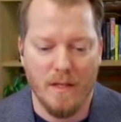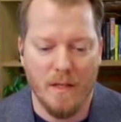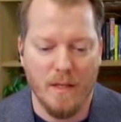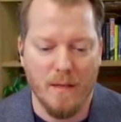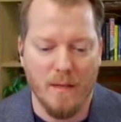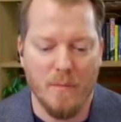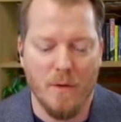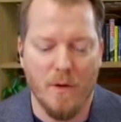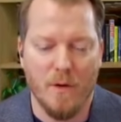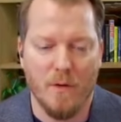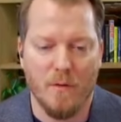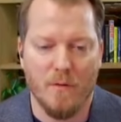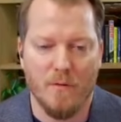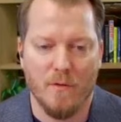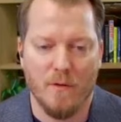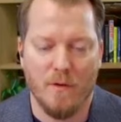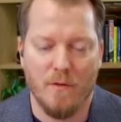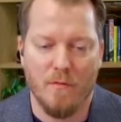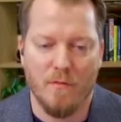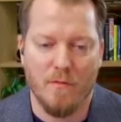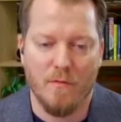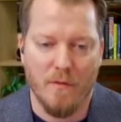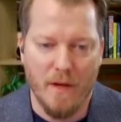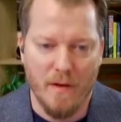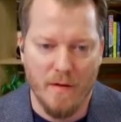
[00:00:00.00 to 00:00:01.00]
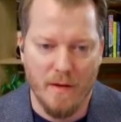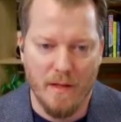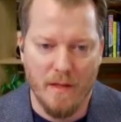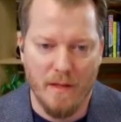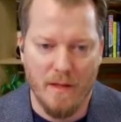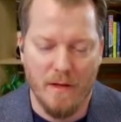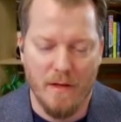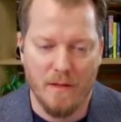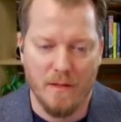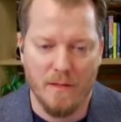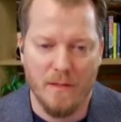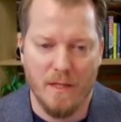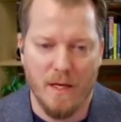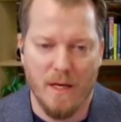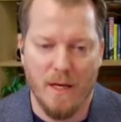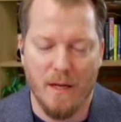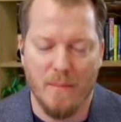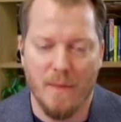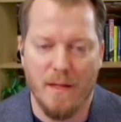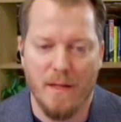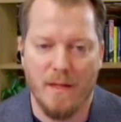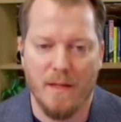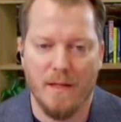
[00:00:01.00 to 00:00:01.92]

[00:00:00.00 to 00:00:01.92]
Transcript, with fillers: D mode for a very long time.